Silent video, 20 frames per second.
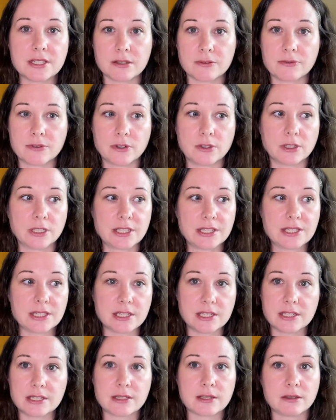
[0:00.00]
The full list
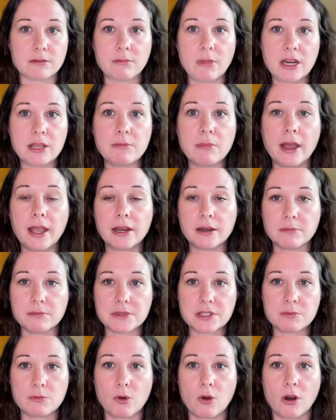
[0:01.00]
is many
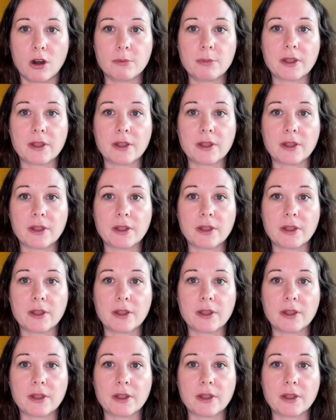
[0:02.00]
items more,